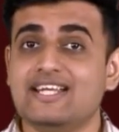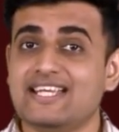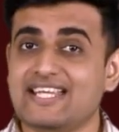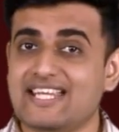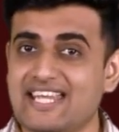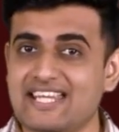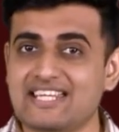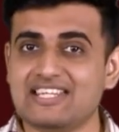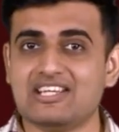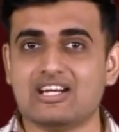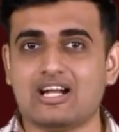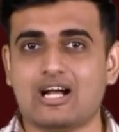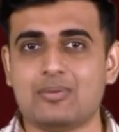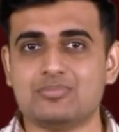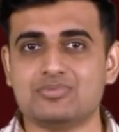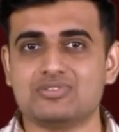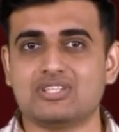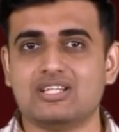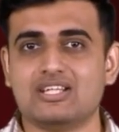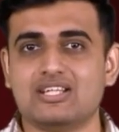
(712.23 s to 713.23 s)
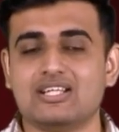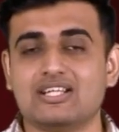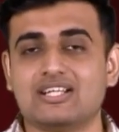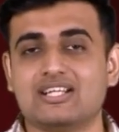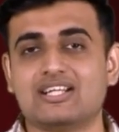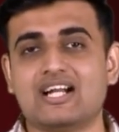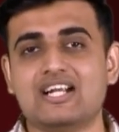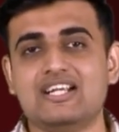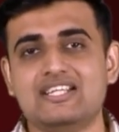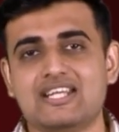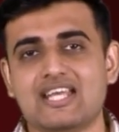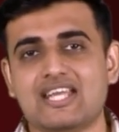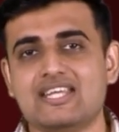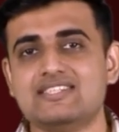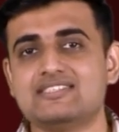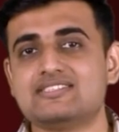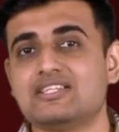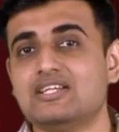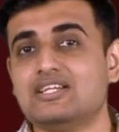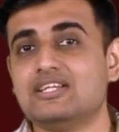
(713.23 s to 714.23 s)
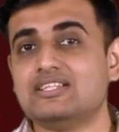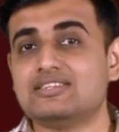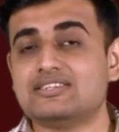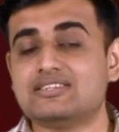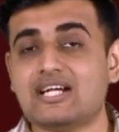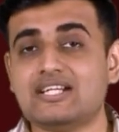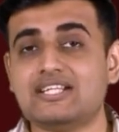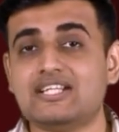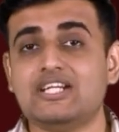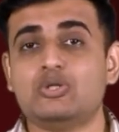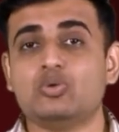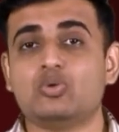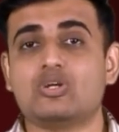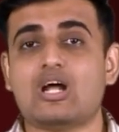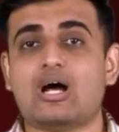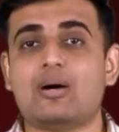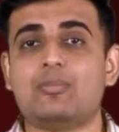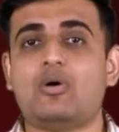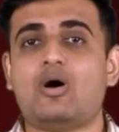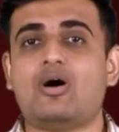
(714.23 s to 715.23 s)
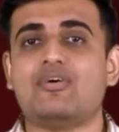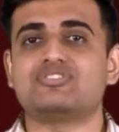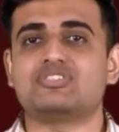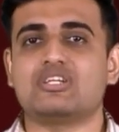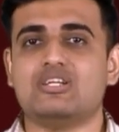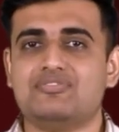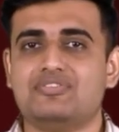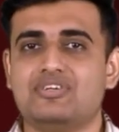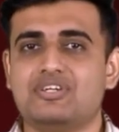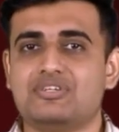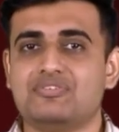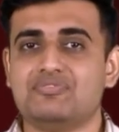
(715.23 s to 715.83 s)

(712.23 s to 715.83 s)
in grams, contains 32 gram of sulfur,